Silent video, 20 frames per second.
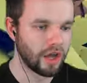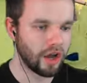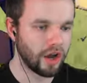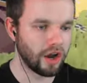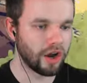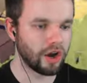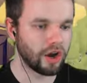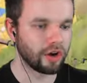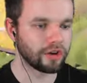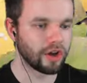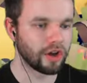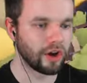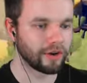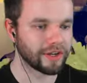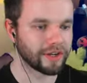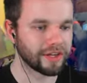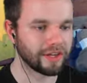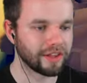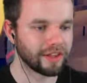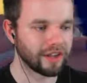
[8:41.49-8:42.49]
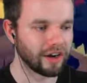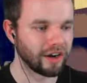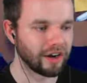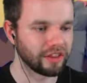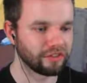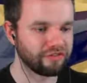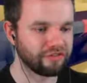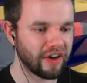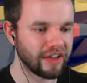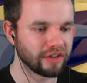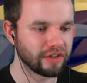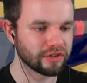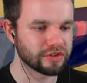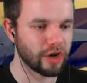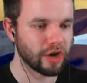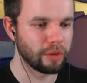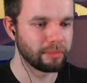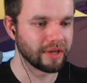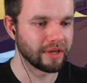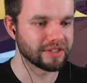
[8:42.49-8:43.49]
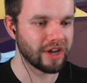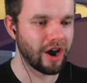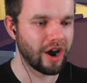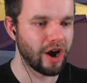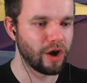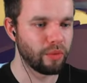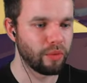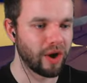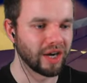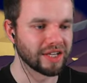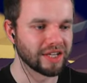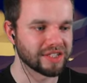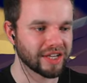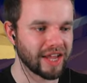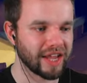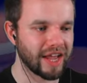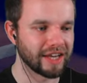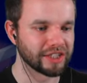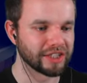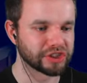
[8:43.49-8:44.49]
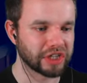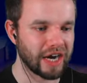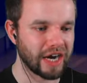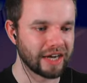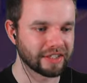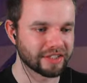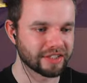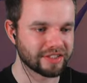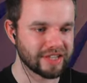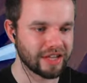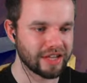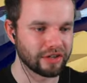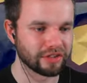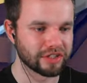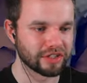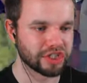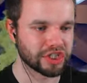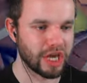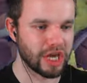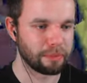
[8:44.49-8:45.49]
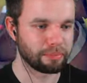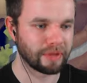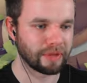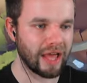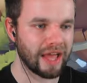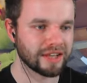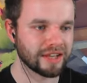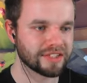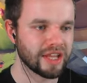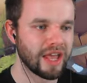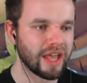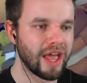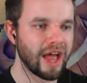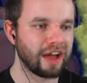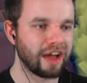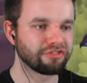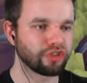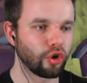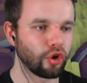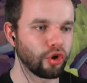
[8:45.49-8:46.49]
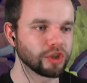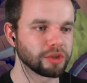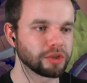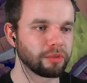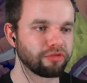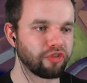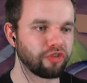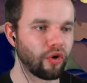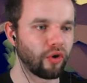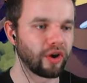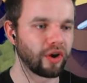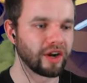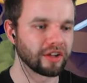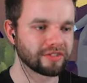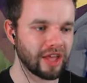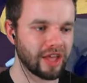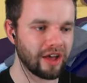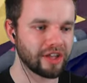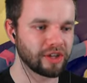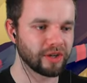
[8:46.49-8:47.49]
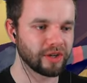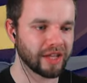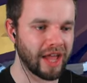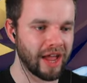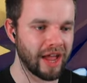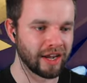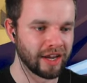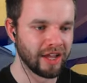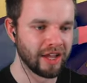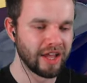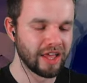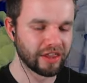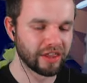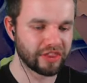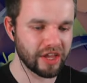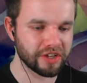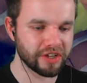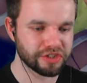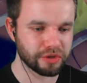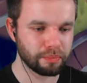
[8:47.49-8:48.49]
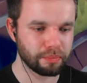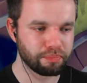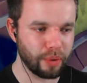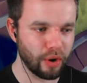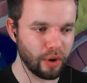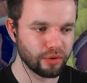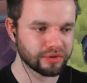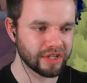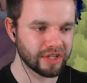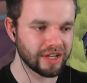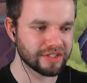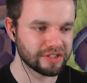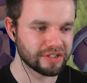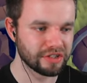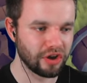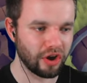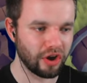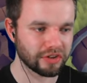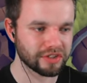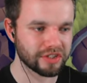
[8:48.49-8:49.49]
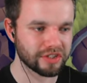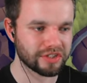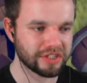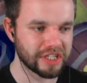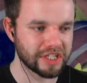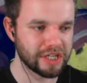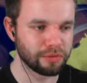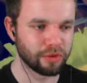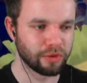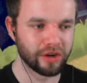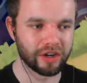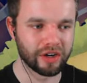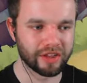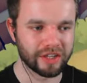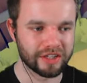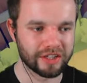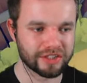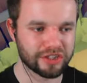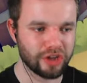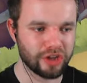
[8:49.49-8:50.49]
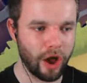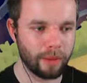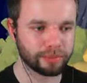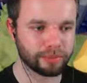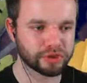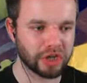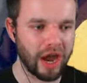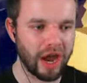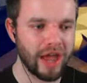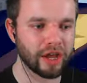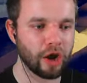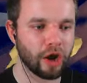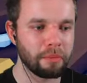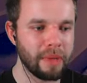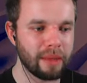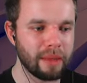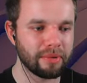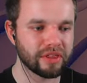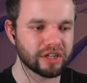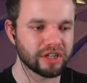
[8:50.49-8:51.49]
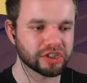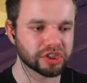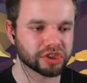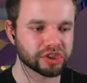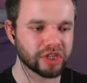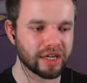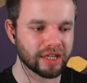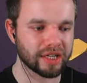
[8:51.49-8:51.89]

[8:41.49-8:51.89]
Oh, no, here they are. The final zombies are once again trying to sail the ship. Lads, I've told you before, and I'll tell you again. This boat is not seaworthy. Stop trying. Oh, maybe they're just trying to